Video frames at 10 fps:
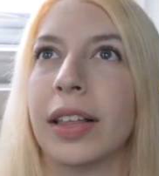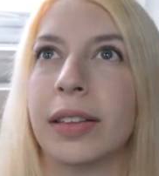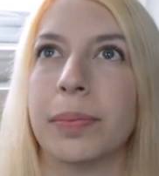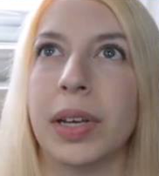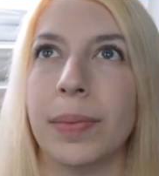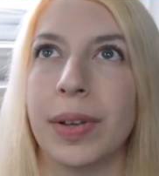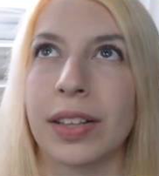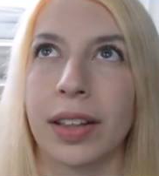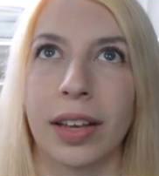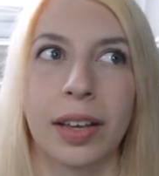maybe
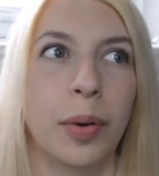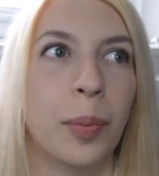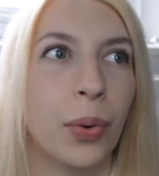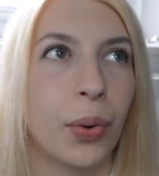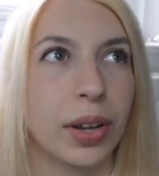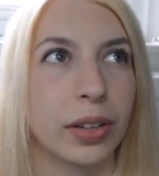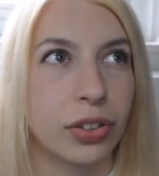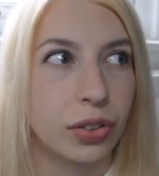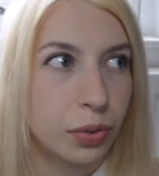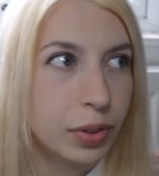it's like a more
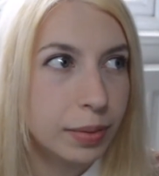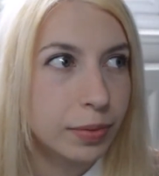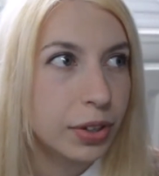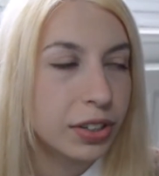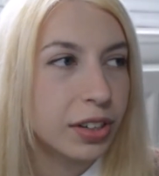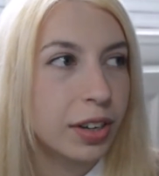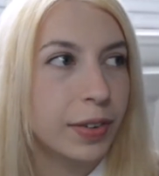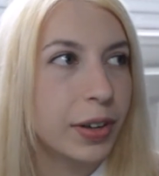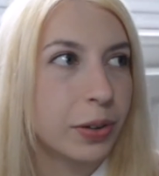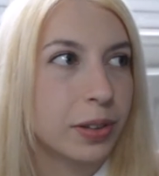extreme version of
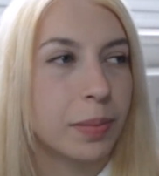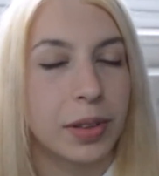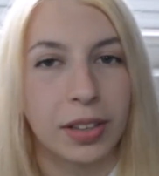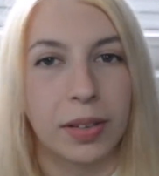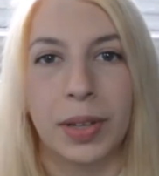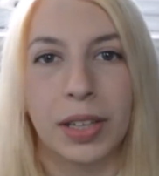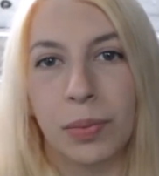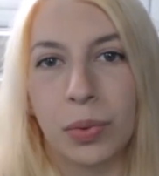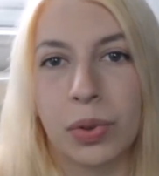it or something to make it more